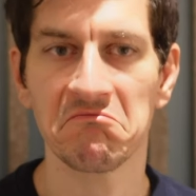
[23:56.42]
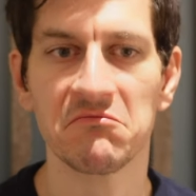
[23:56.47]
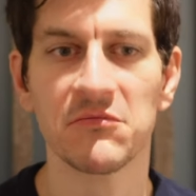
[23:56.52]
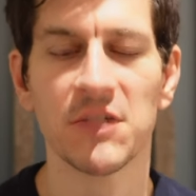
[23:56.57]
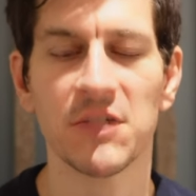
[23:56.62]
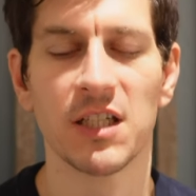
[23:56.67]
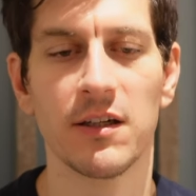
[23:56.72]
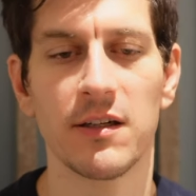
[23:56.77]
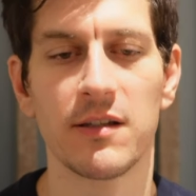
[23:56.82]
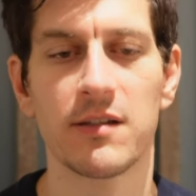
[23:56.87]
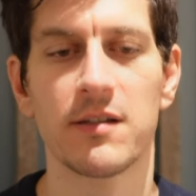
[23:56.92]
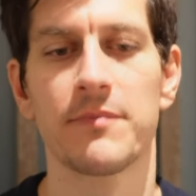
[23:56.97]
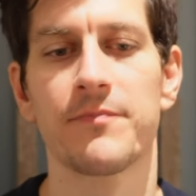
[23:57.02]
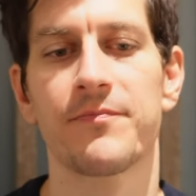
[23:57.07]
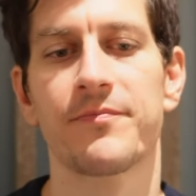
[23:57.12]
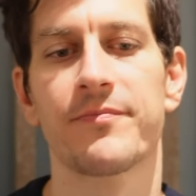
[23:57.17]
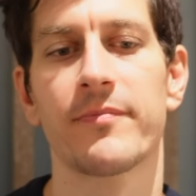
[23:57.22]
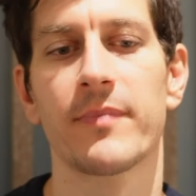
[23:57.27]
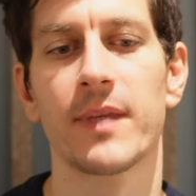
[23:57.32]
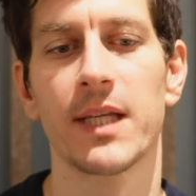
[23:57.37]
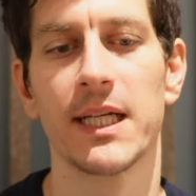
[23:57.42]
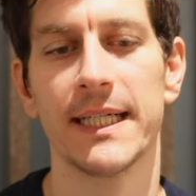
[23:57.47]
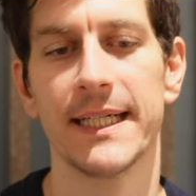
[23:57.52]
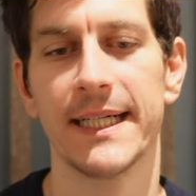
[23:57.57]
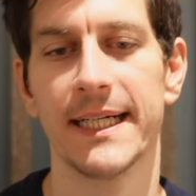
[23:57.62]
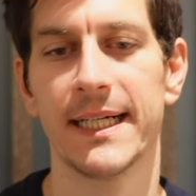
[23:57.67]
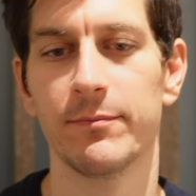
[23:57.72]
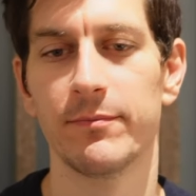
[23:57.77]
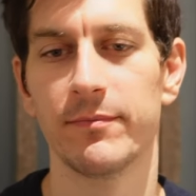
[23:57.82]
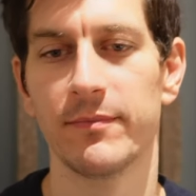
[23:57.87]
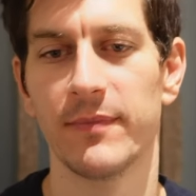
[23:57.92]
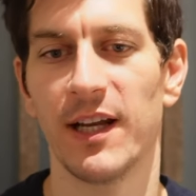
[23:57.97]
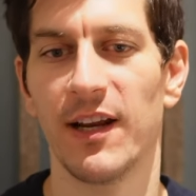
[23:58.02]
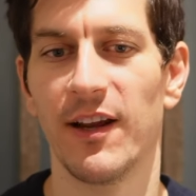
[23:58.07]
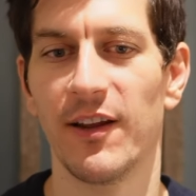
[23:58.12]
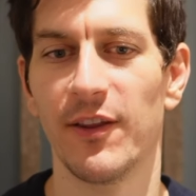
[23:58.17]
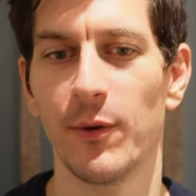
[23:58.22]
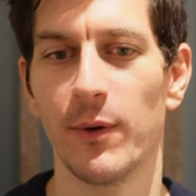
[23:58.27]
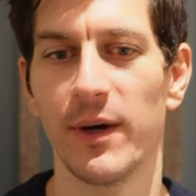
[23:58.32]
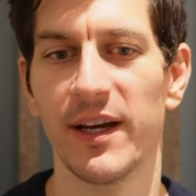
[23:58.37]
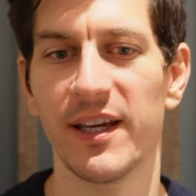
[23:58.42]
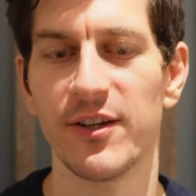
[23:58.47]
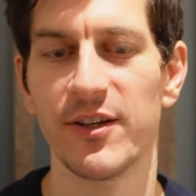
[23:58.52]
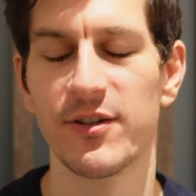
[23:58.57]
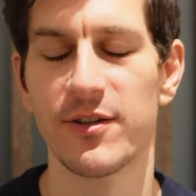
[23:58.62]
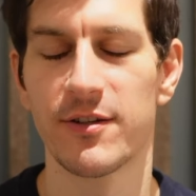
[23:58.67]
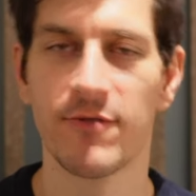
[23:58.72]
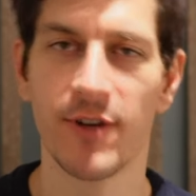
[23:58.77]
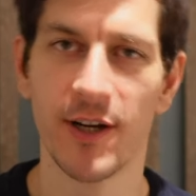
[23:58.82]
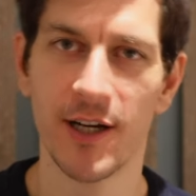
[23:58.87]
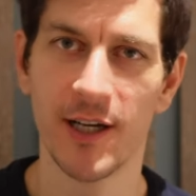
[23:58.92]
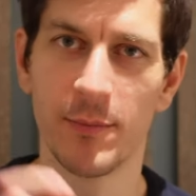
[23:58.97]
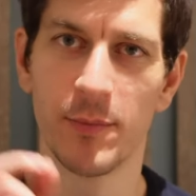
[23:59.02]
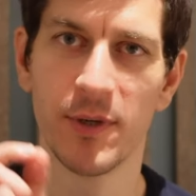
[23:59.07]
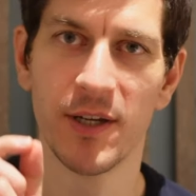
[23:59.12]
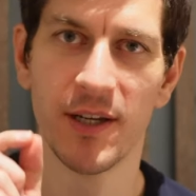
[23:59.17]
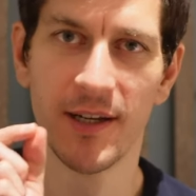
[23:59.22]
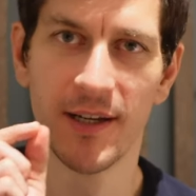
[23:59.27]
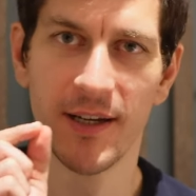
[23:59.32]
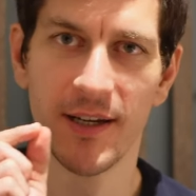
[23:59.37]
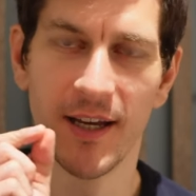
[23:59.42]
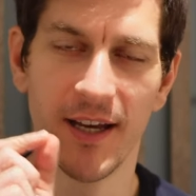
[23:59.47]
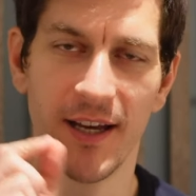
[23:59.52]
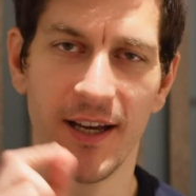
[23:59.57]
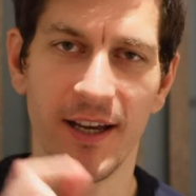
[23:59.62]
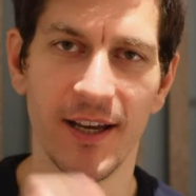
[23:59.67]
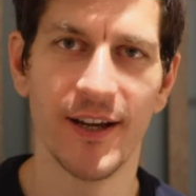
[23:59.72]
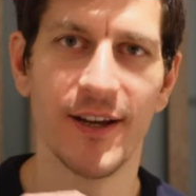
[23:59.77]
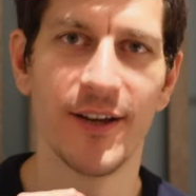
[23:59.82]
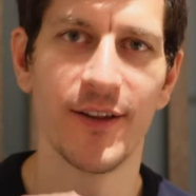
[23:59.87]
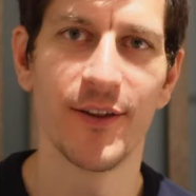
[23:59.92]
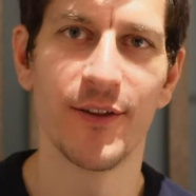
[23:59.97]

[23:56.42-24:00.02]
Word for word: Nice. Um, I like the way you describe uh, the